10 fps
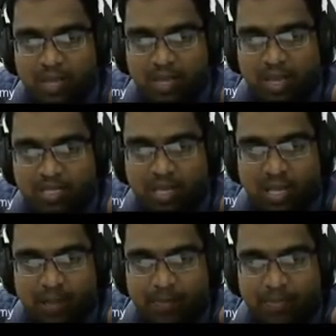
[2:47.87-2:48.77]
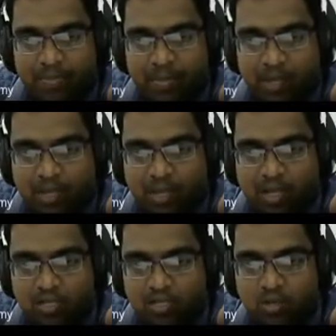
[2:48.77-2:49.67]
AC
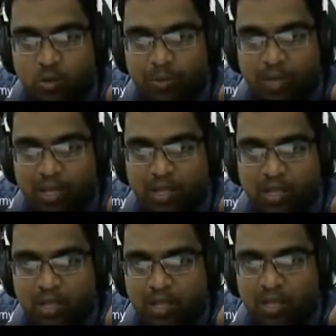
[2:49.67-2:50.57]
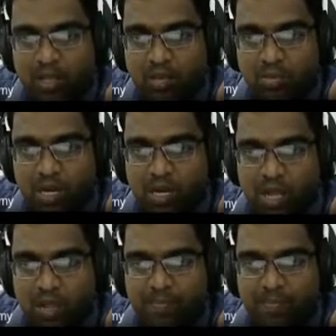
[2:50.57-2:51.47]
cos 2 pi
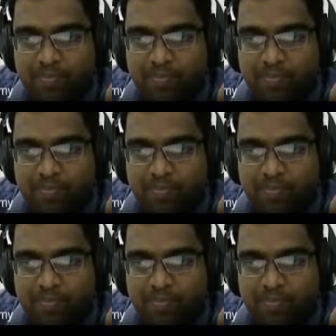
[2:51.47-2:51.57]
FCT